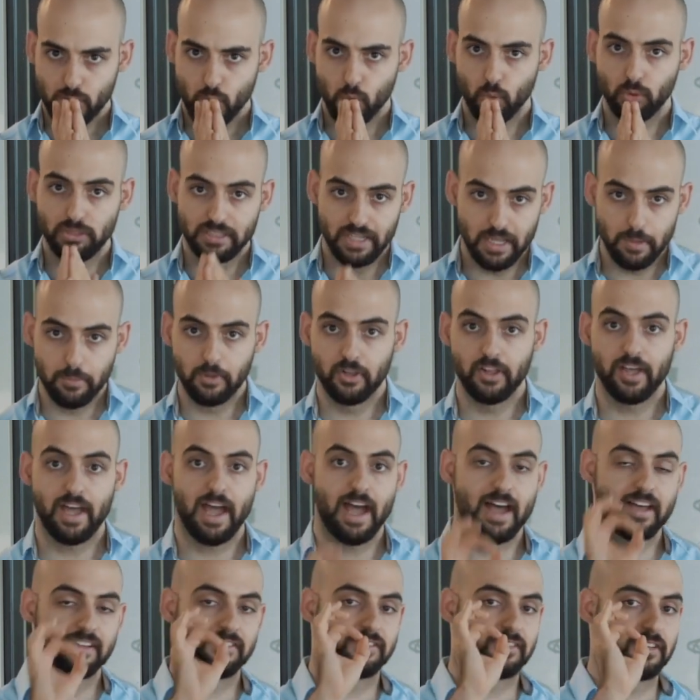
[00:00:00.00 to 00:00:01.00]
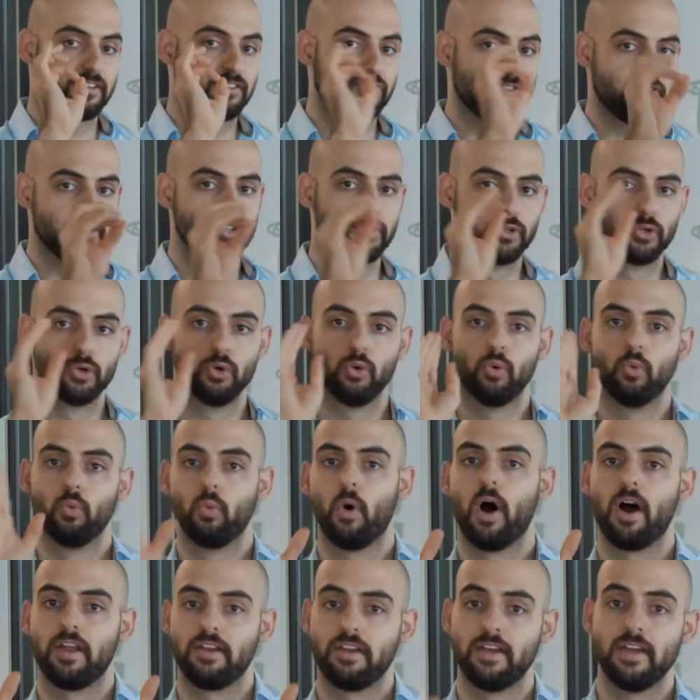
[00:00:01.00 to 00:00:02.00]
We'll label it as zero
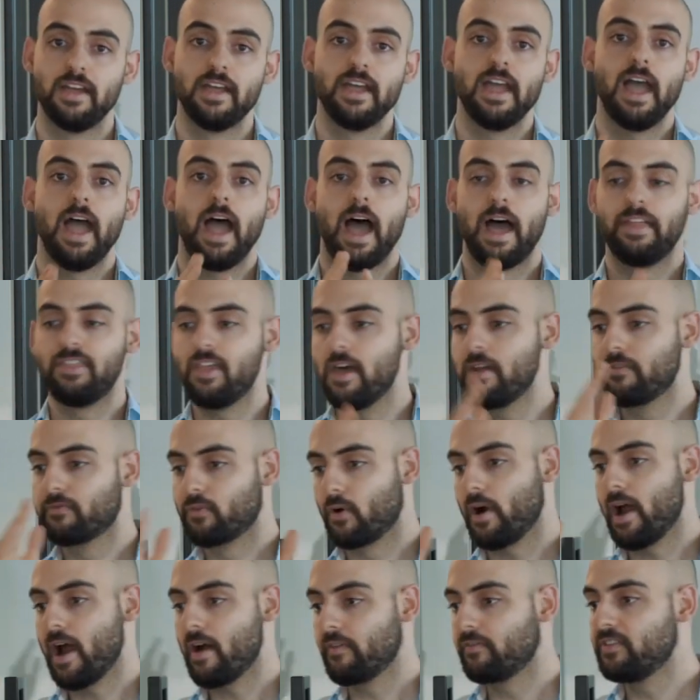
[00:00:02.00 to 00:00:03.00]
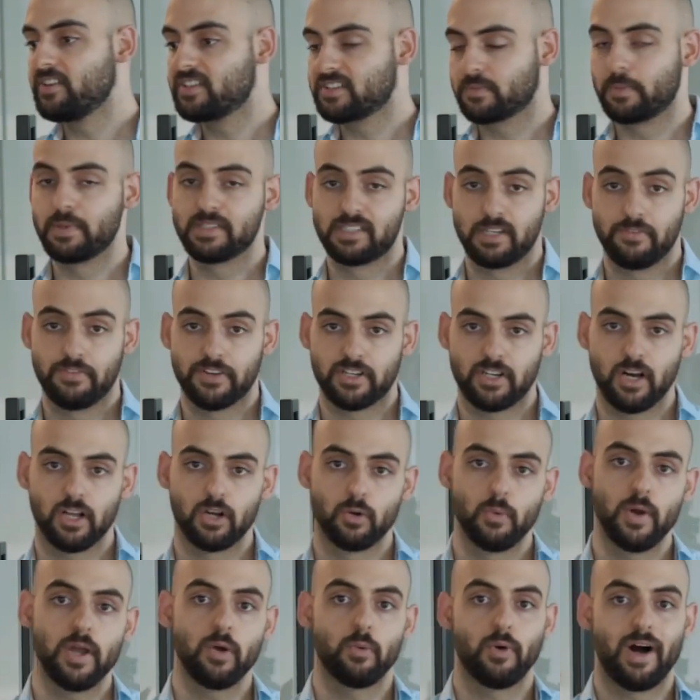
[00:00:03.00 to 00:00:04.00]
one. And then for every specific
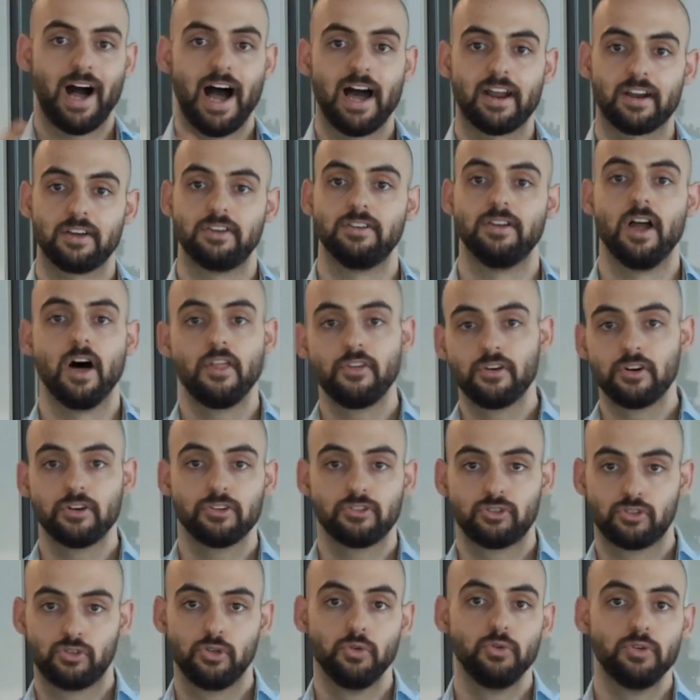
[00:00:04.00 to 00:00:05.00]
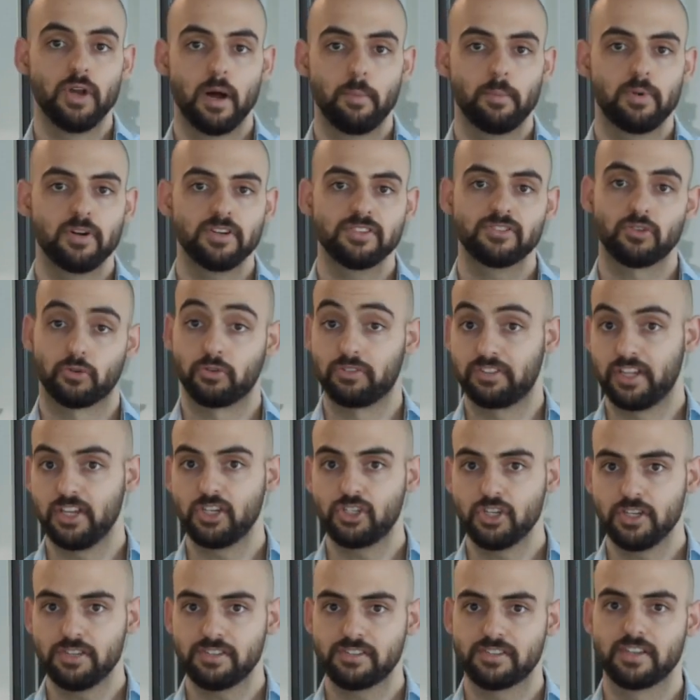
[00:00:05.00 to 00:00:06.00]
colorway, we'll add another two numbers or
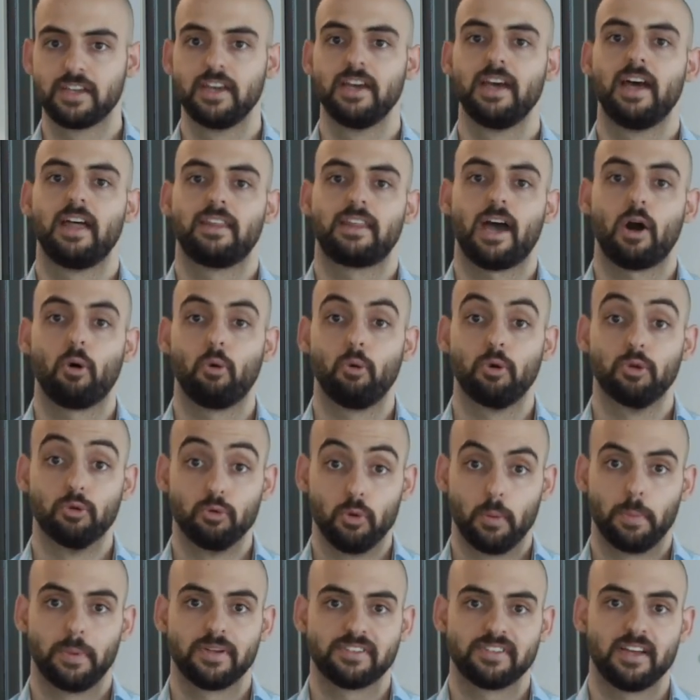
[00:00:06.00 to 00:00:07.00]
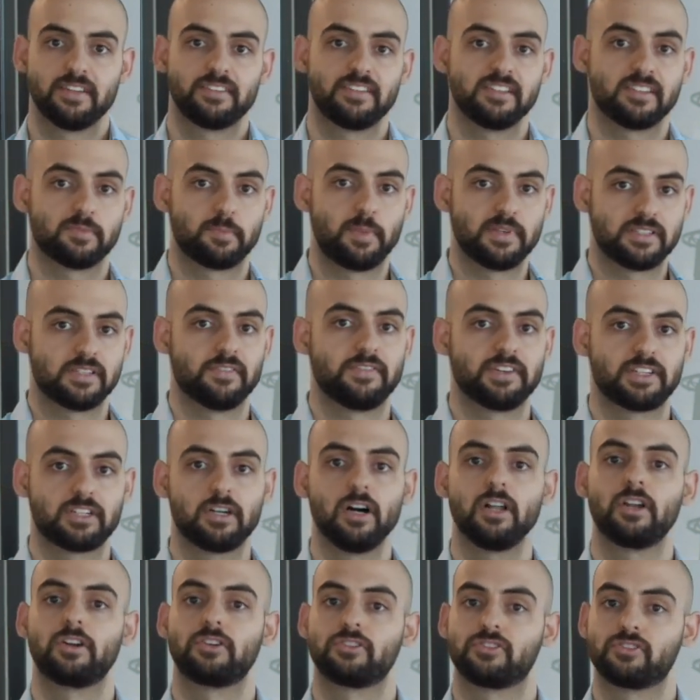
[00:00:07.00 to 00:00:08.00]
digits that would represent the specific
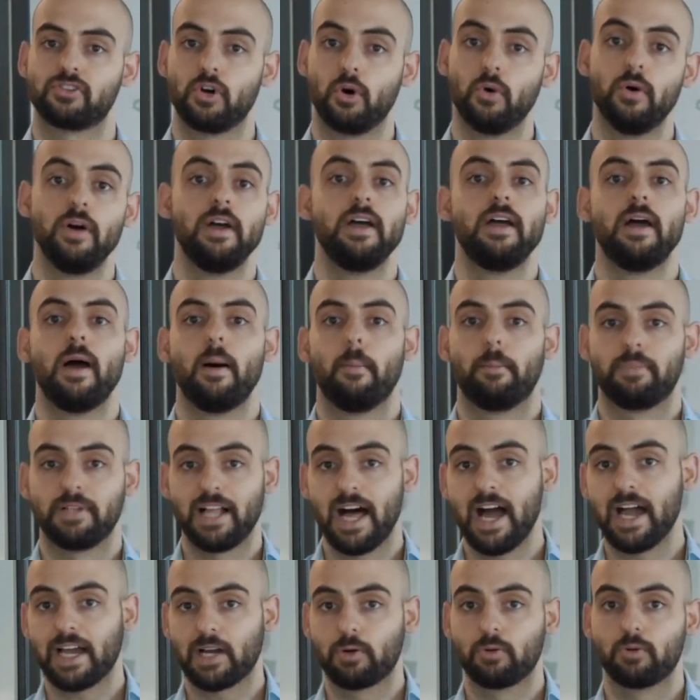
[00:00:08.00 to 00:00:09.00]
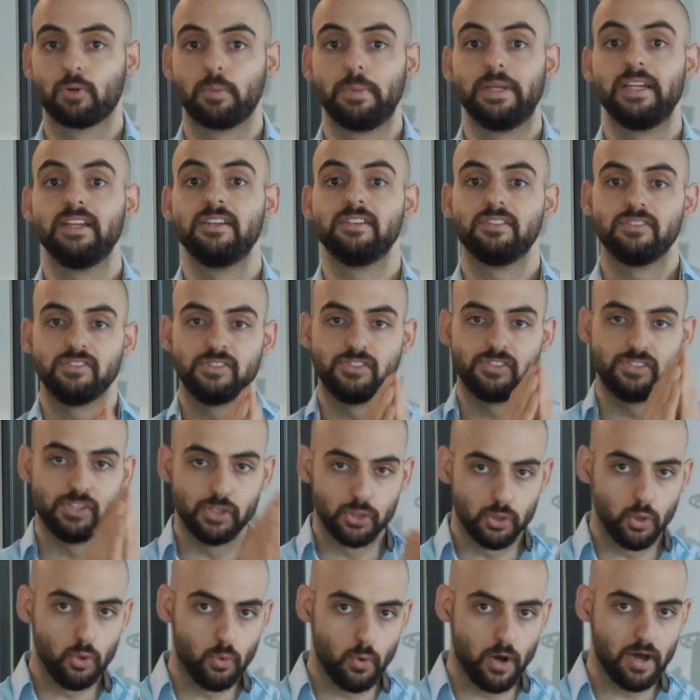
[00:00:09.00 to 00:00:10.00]
color. So black would be
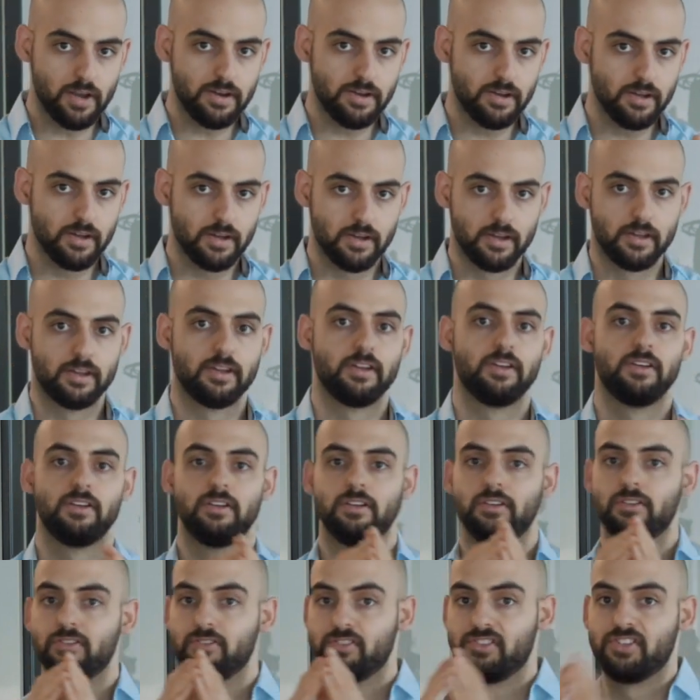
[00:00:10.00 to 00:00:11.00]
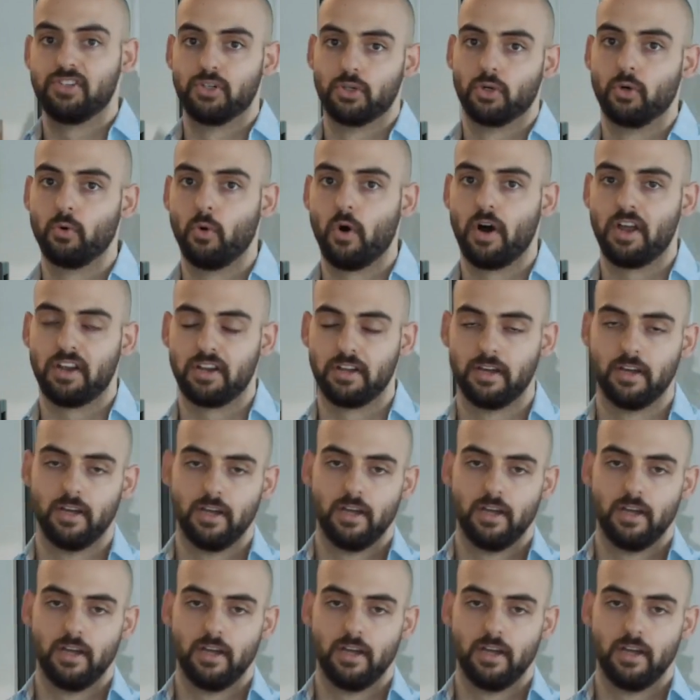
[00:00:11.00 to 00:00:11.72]
zero one zero one.